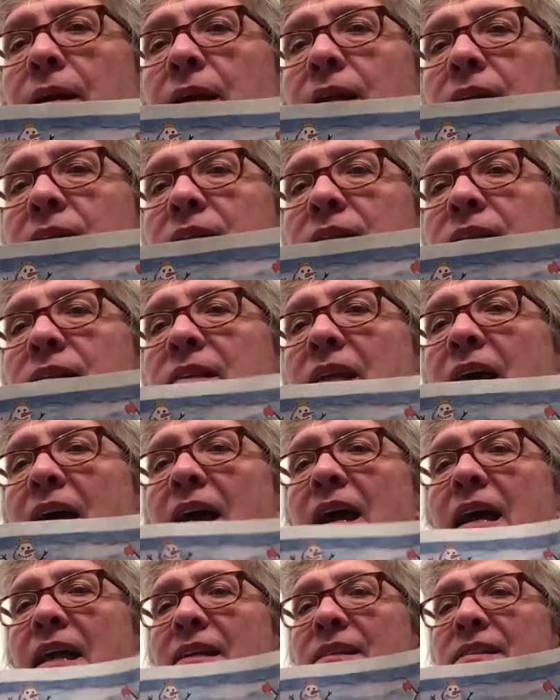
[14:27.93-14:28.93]

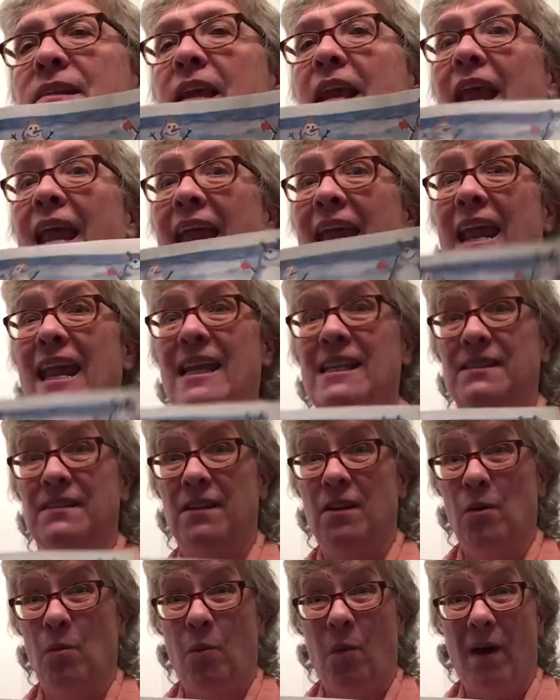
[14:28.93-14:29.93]
size. Is
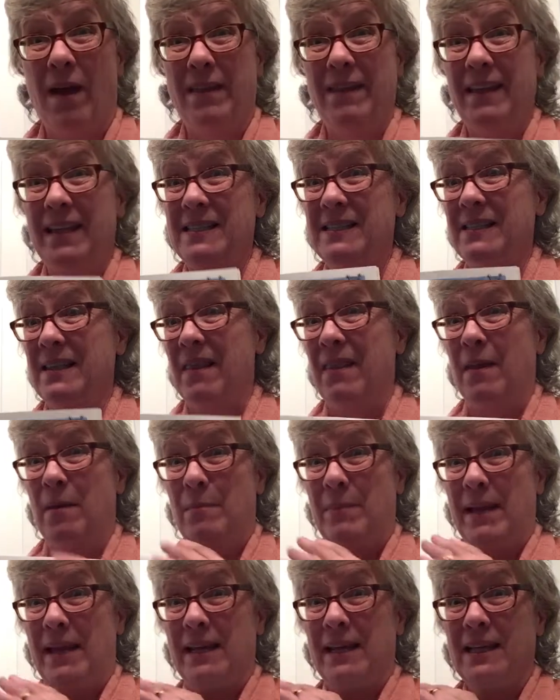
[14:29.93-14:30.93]
there one that's the
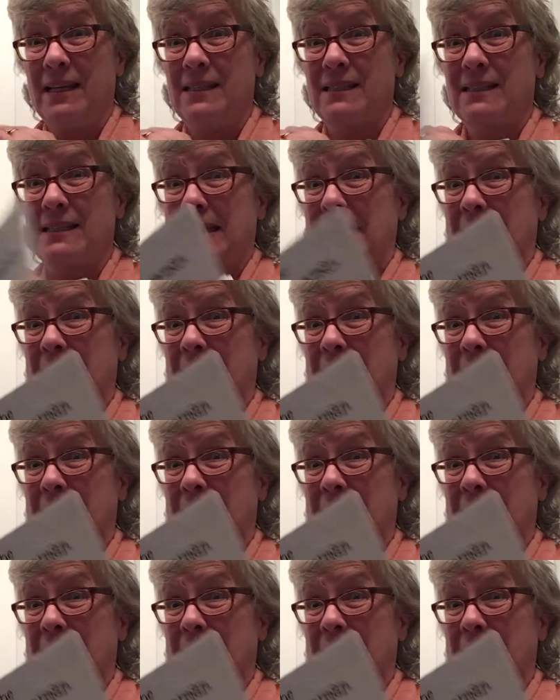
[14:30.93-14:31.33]
biggest?